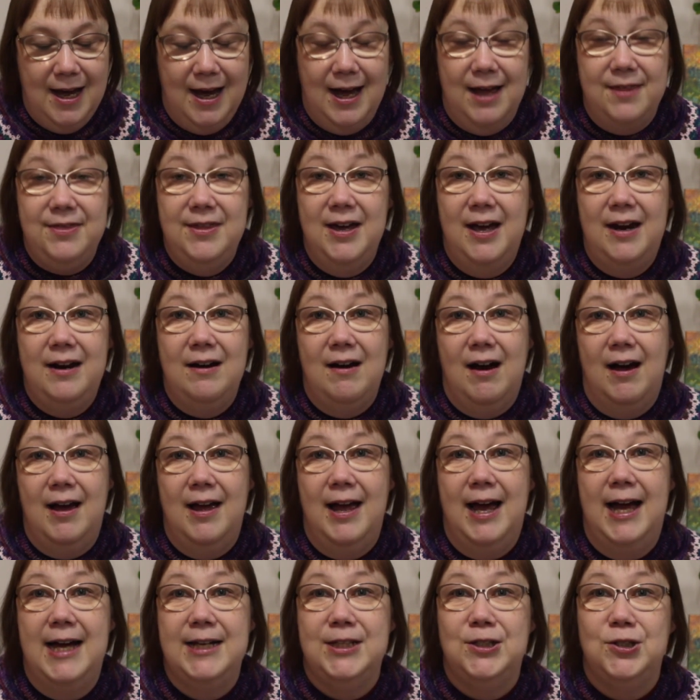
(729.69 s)
And then I
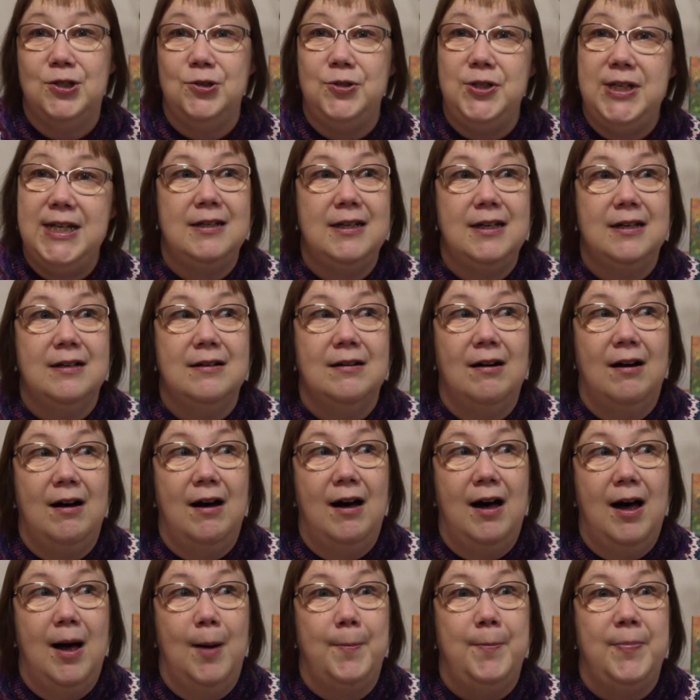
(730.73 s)
had to dig
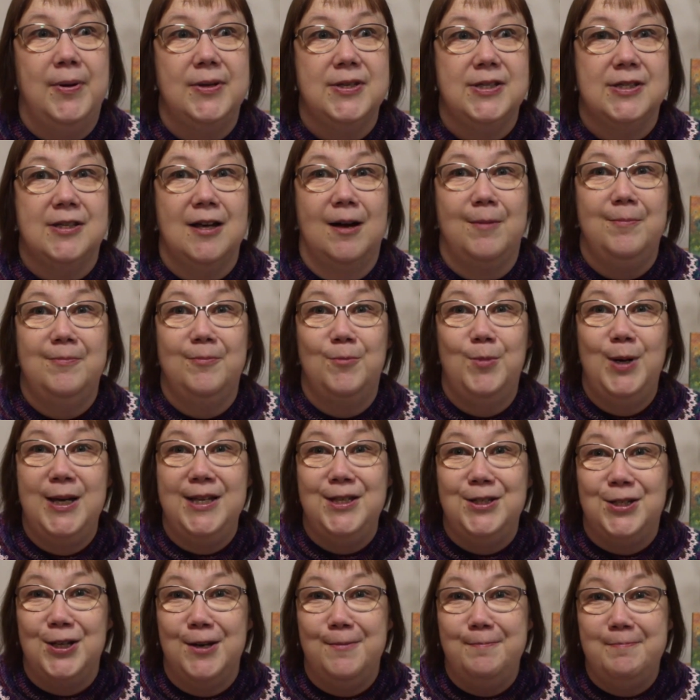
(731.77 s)
up some
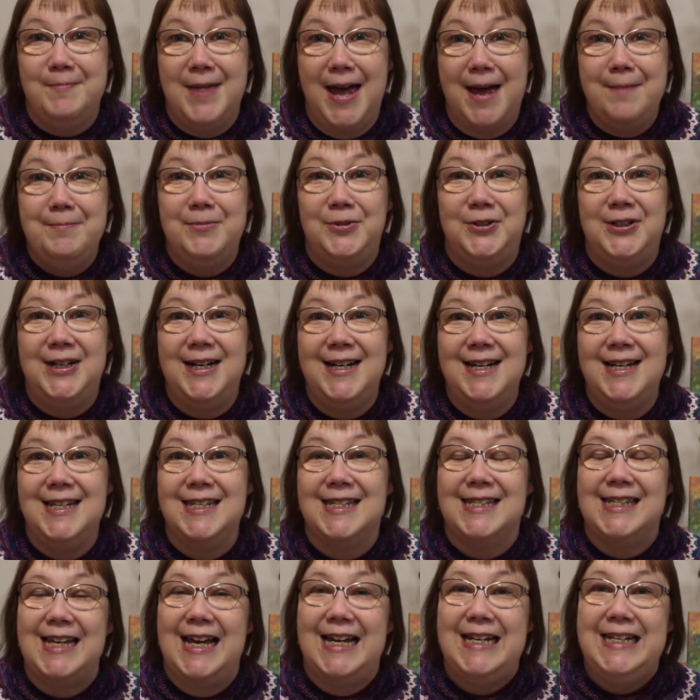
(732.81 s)
winter
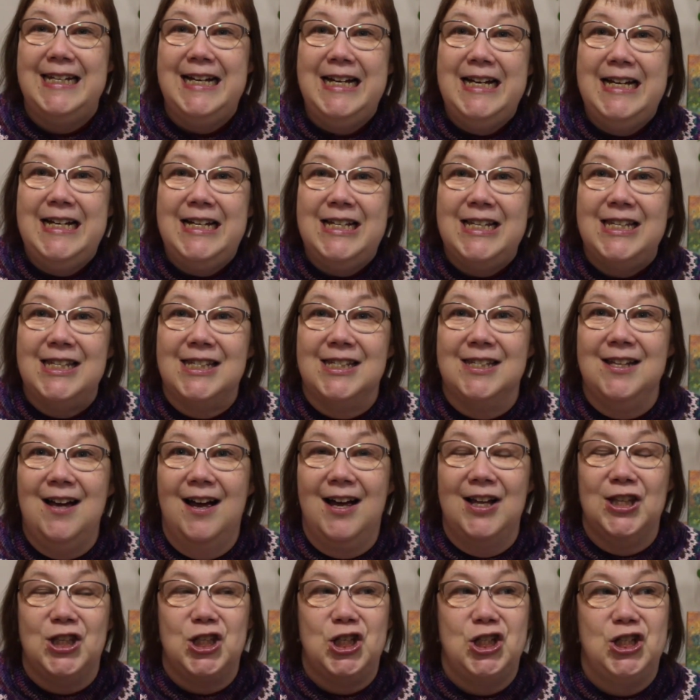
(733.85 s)
memories and
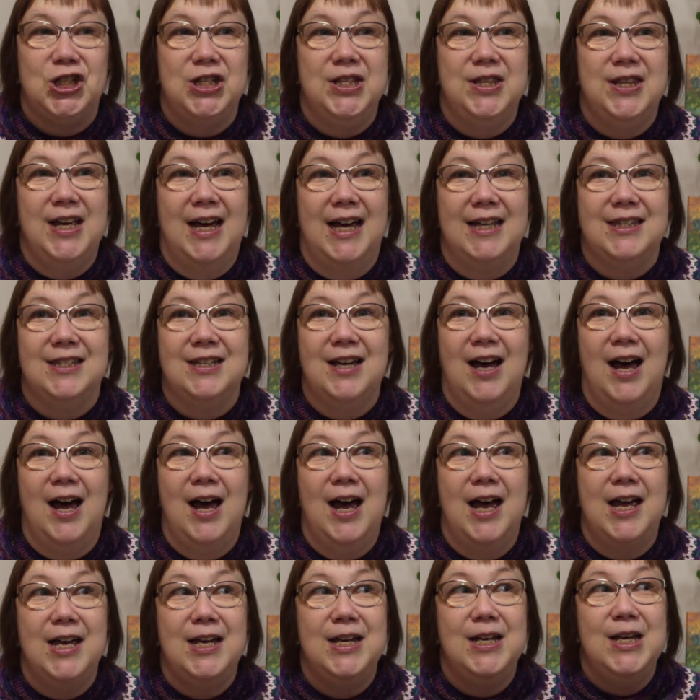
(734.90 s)
such, that
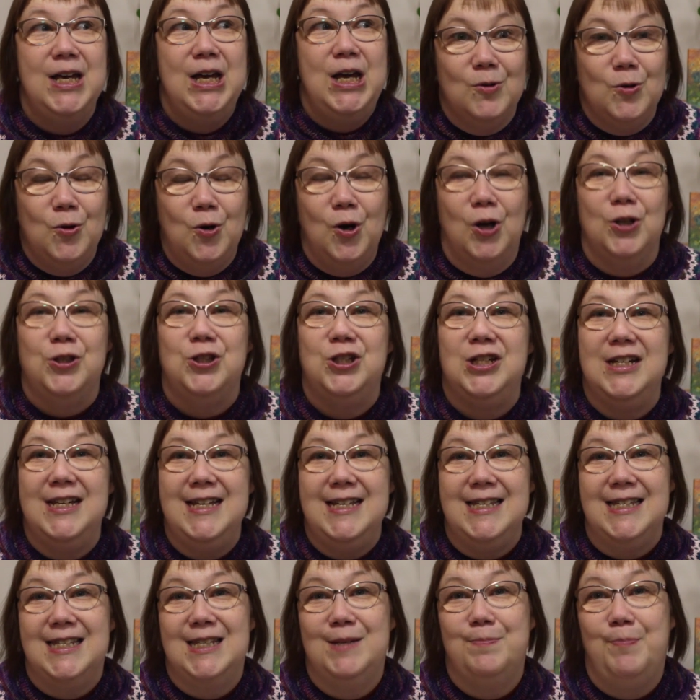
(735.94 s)
I got
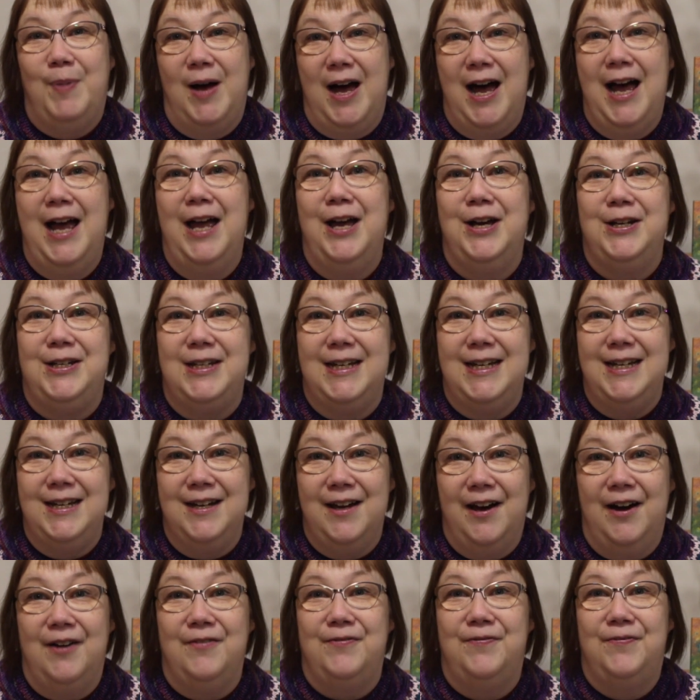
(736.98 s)
inspired
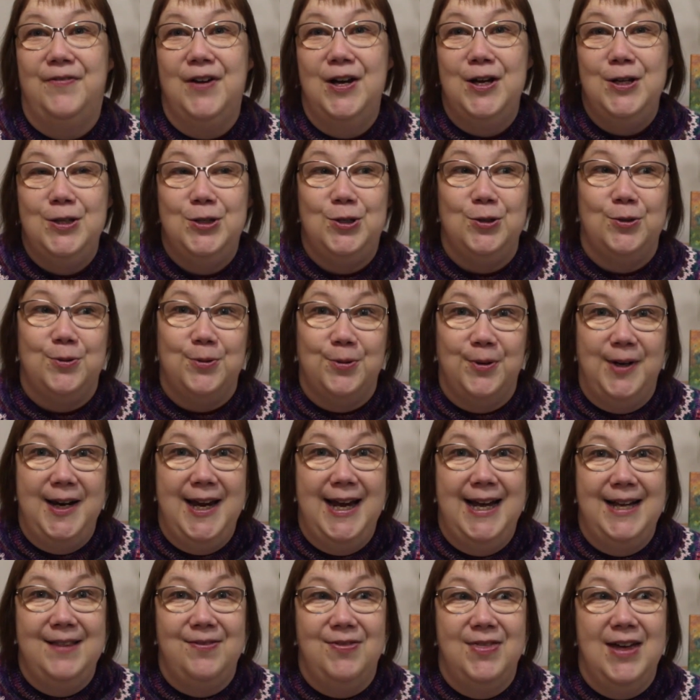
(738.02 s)
enough to
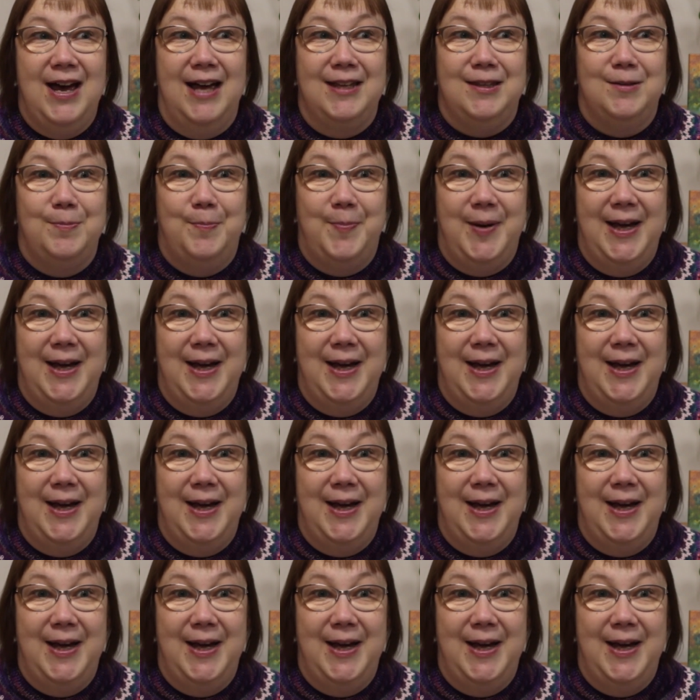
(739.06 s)
create that